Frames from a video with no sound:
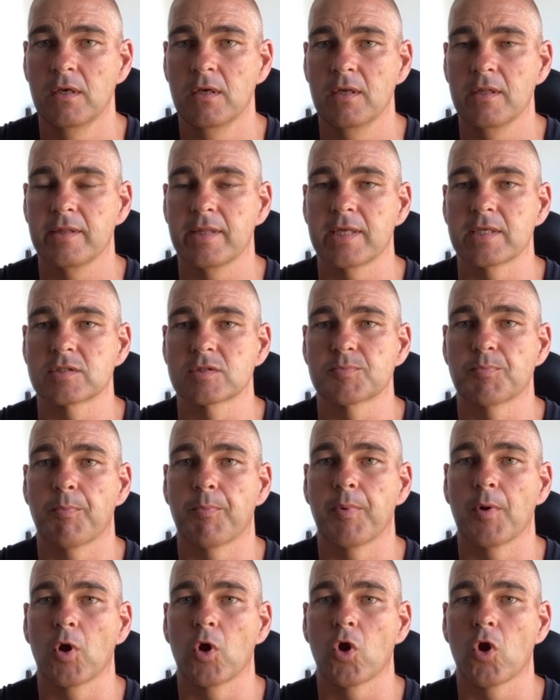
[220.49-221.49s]
that's
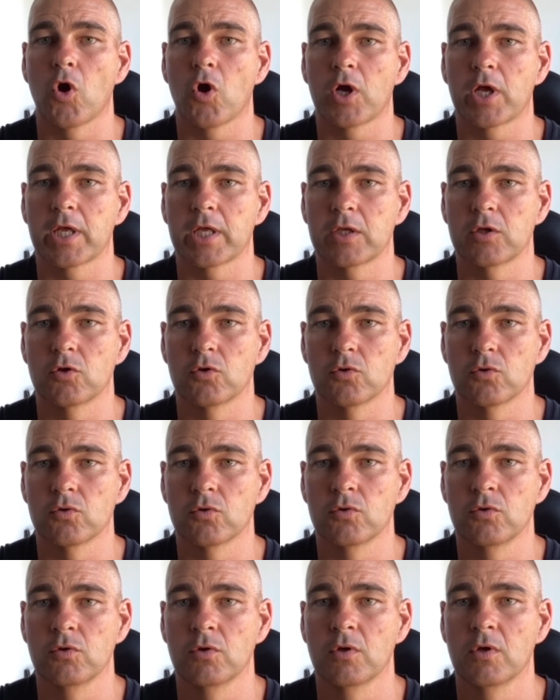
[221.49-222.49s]
blocking
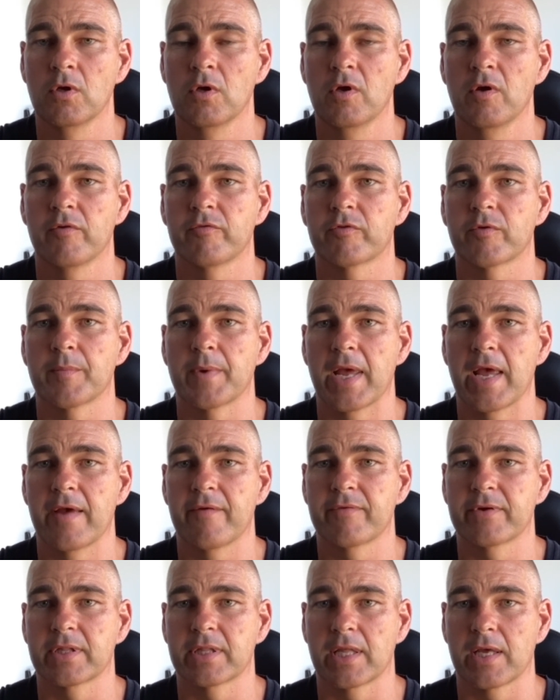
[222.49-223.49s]
you from
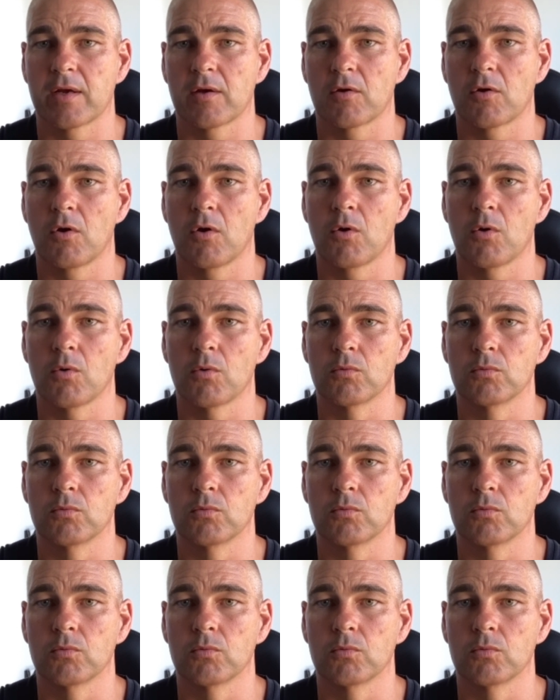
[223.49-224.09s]
having that goal?